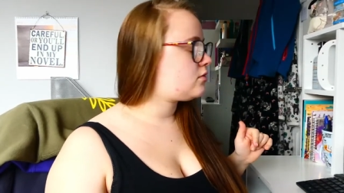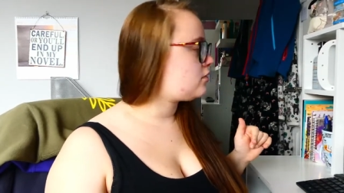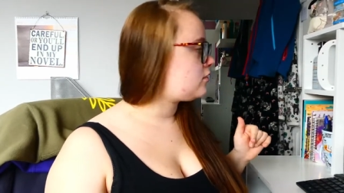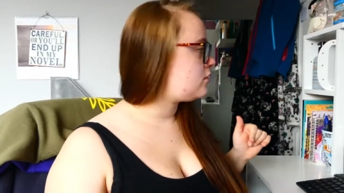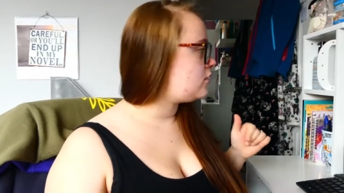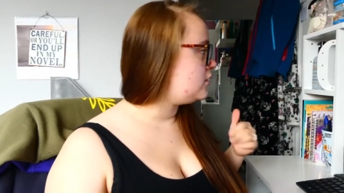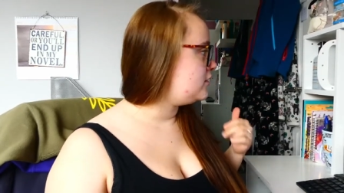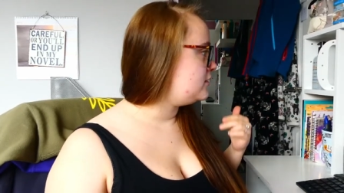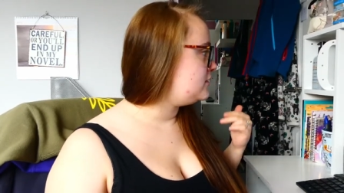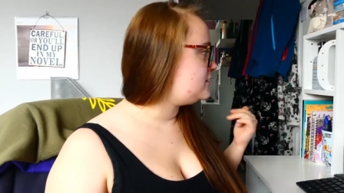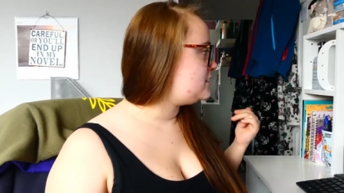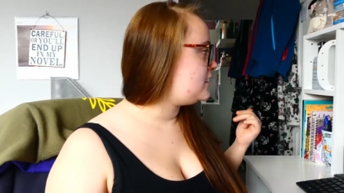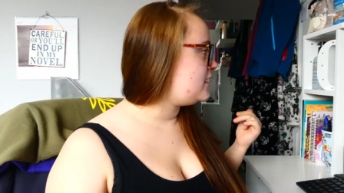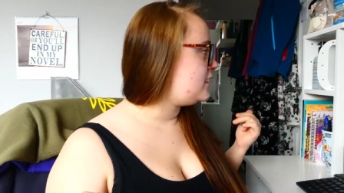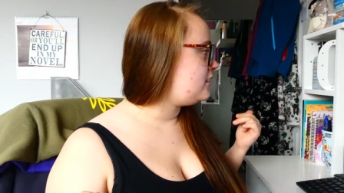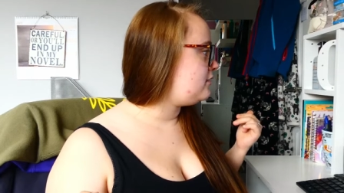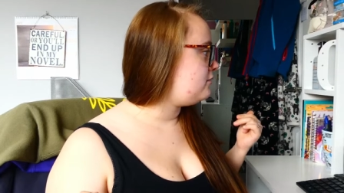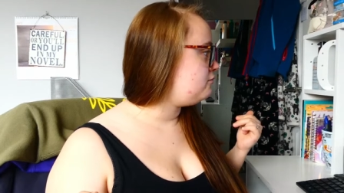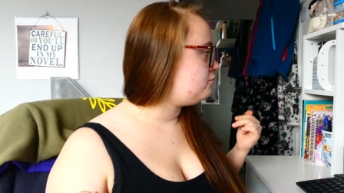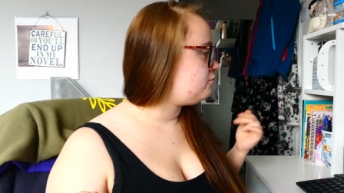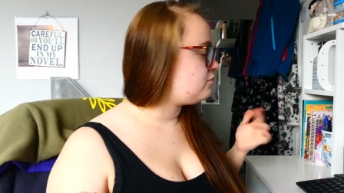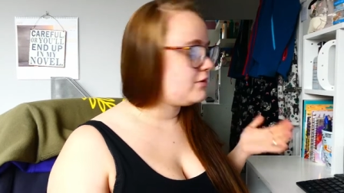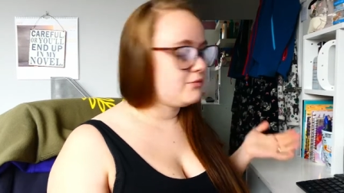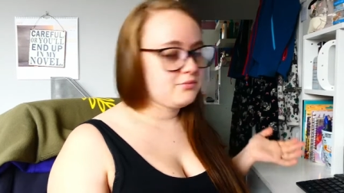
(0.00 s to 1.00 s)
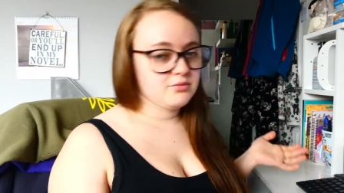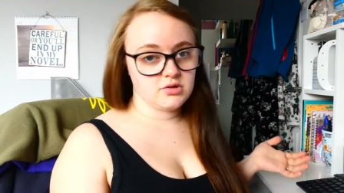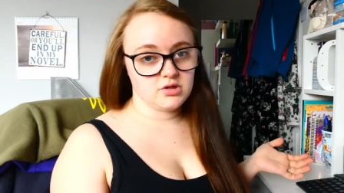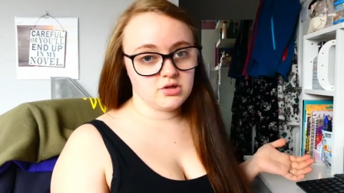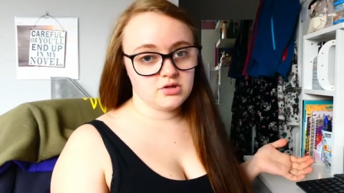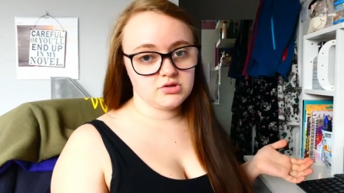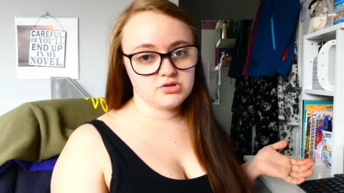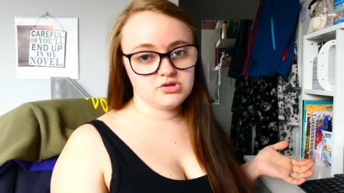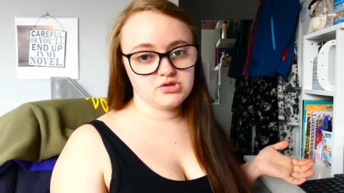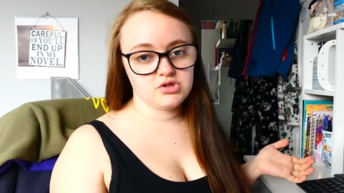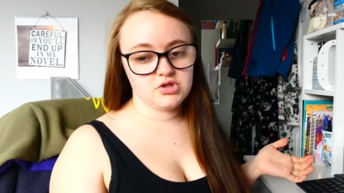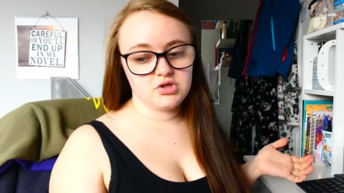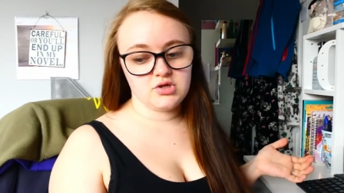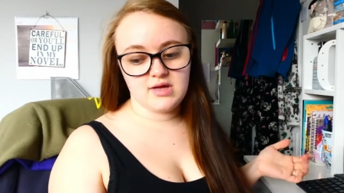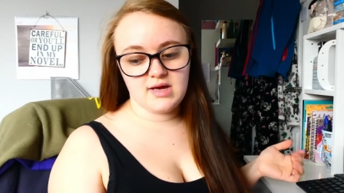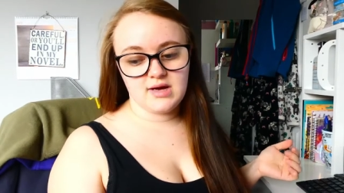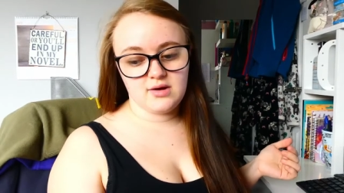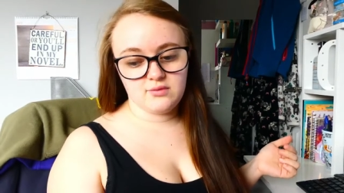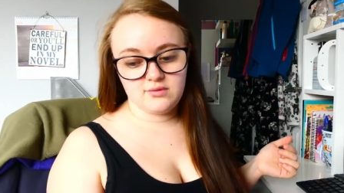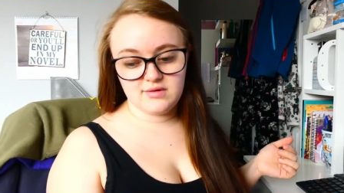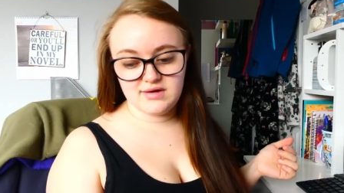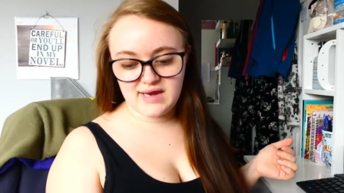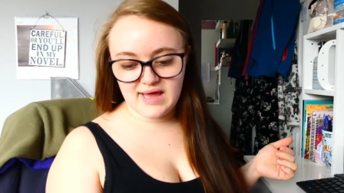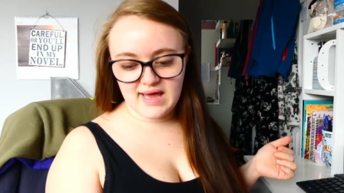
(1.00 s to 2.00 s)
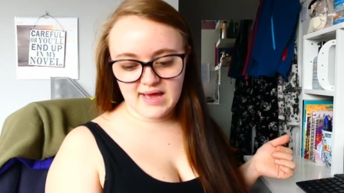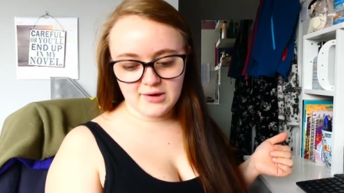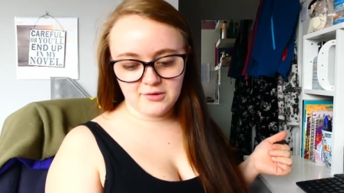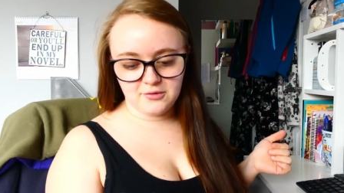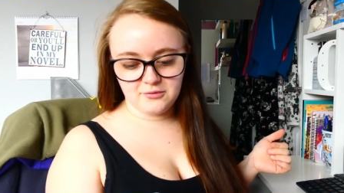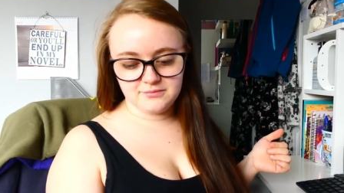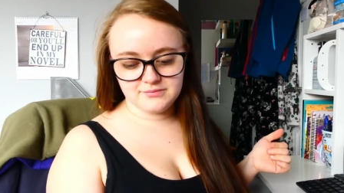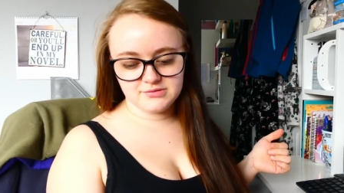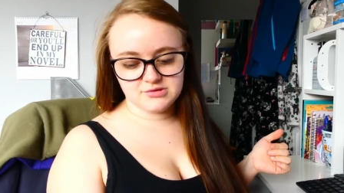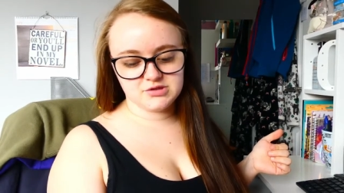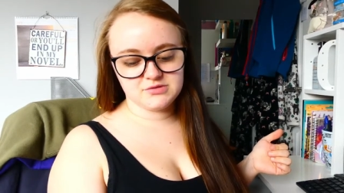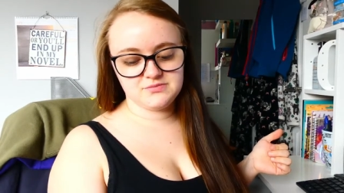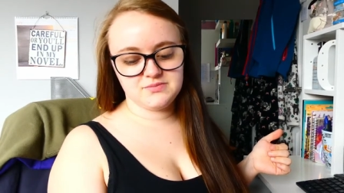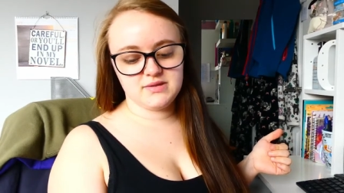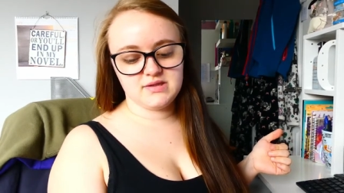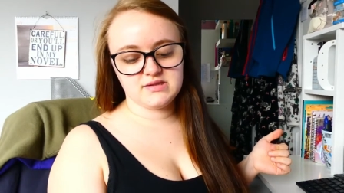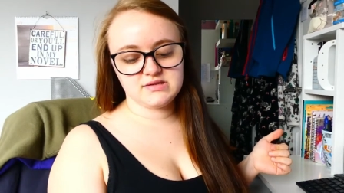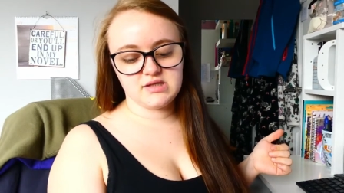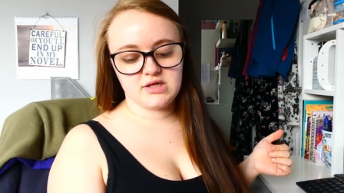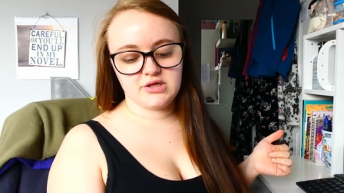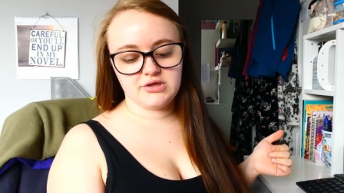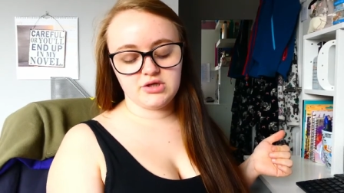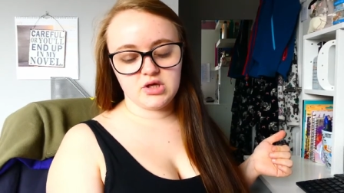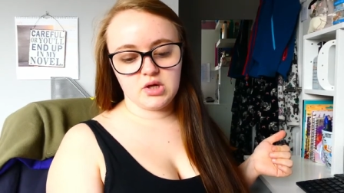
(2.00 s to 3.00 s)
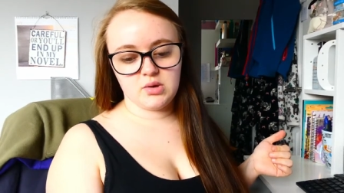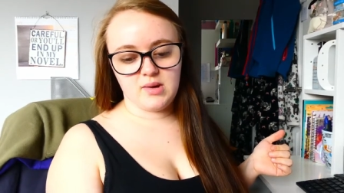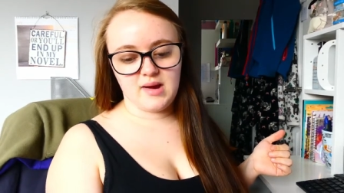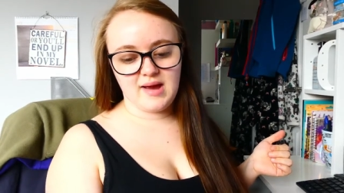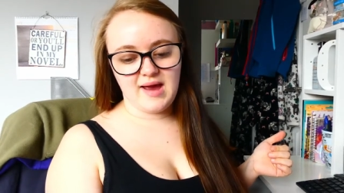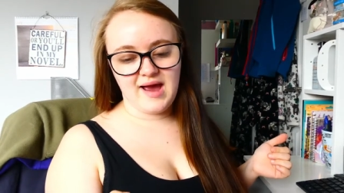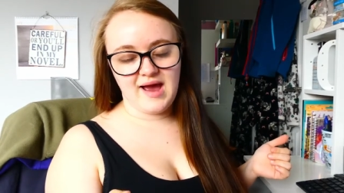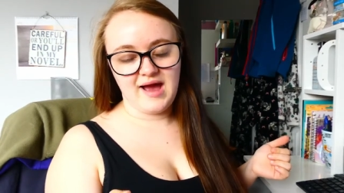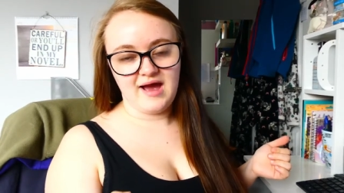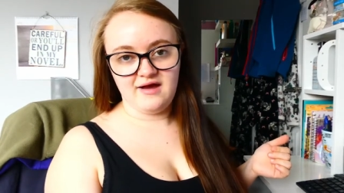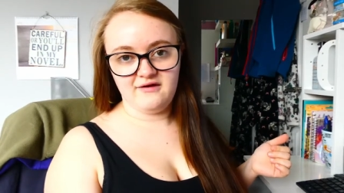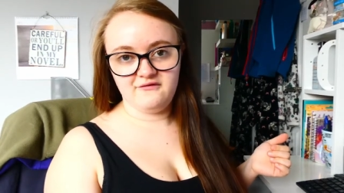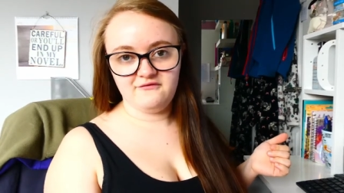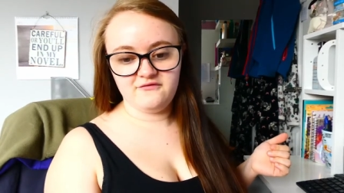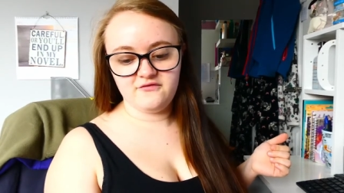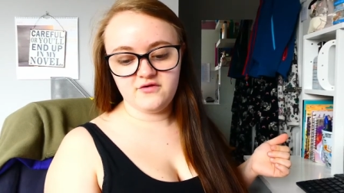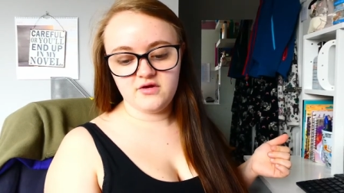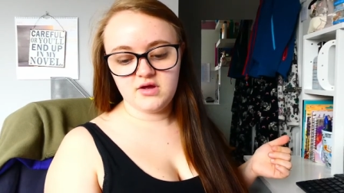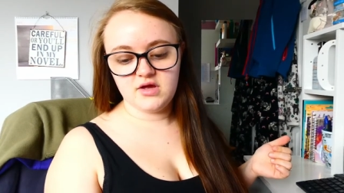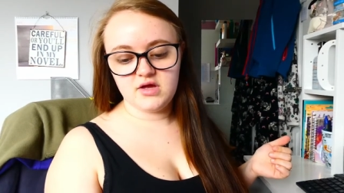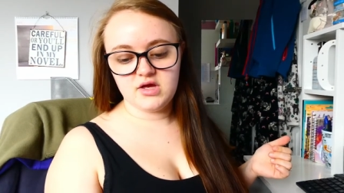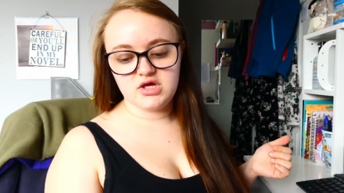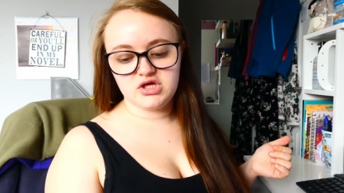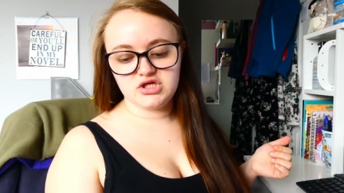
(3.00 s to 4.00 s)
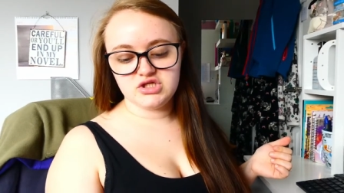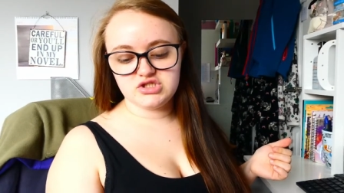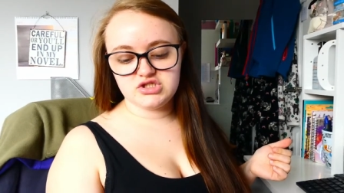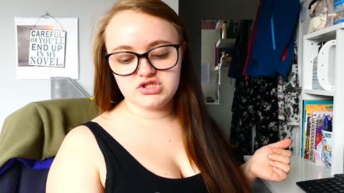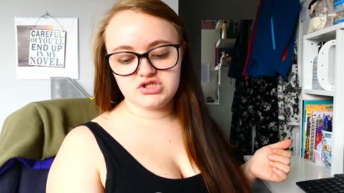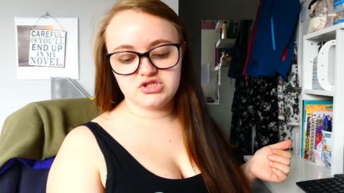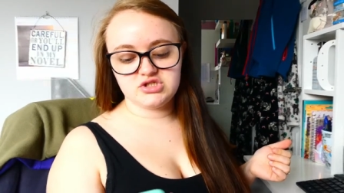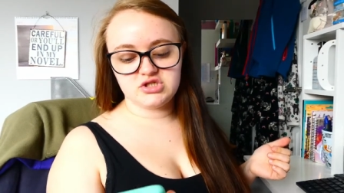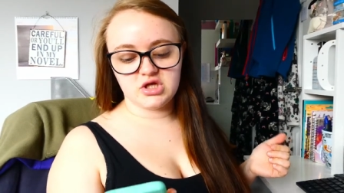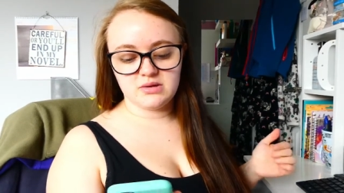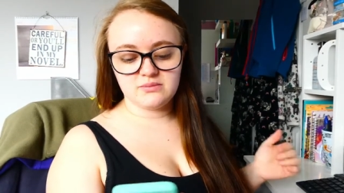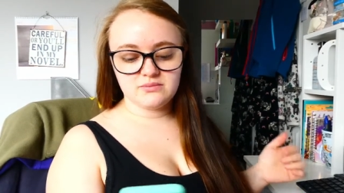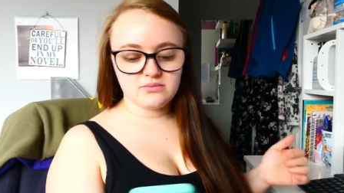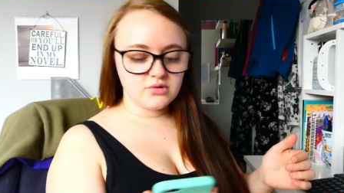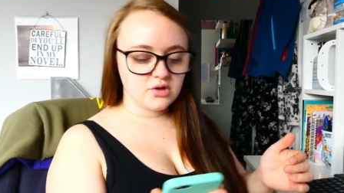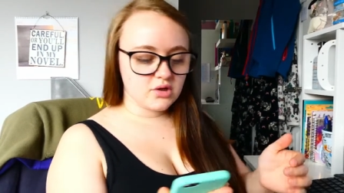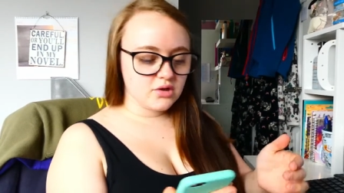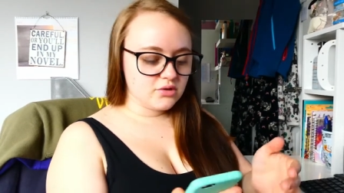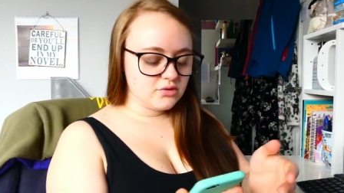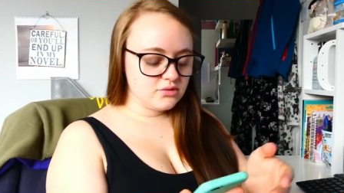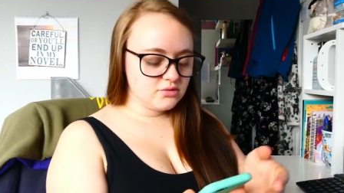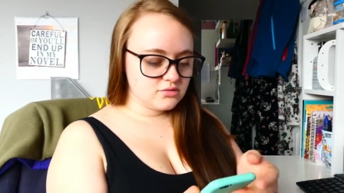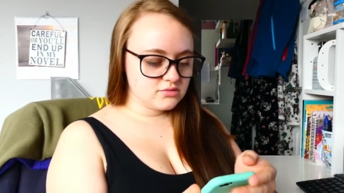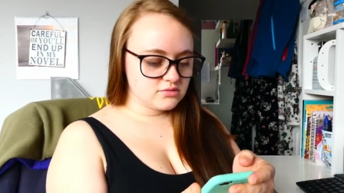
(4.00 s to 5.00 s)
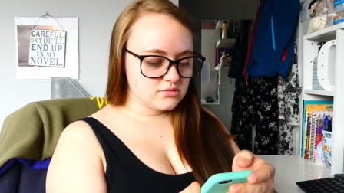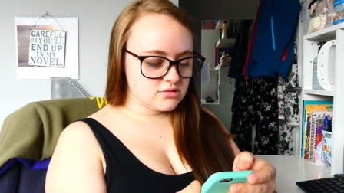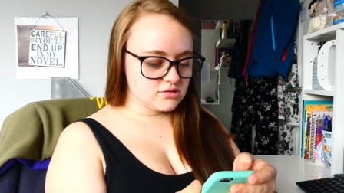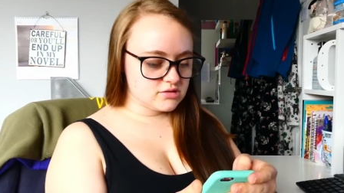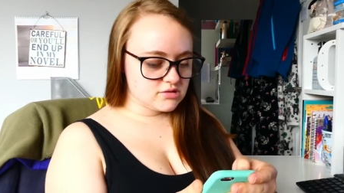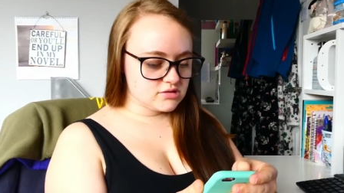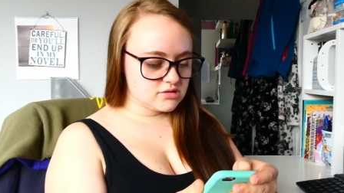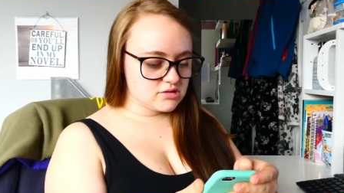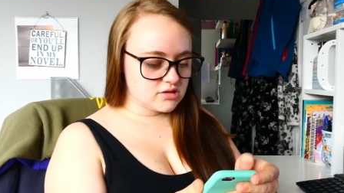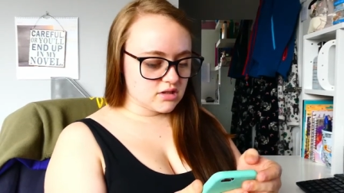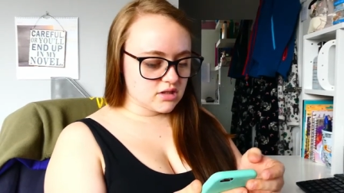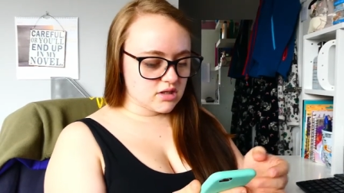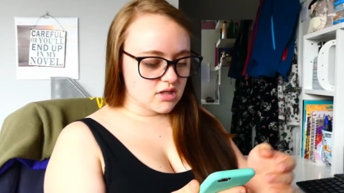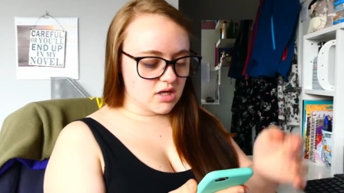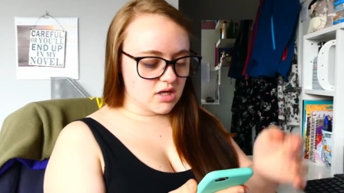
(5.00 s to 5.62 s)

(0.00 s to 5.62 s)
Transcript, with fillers: content pre-production out now just because I know I have some notes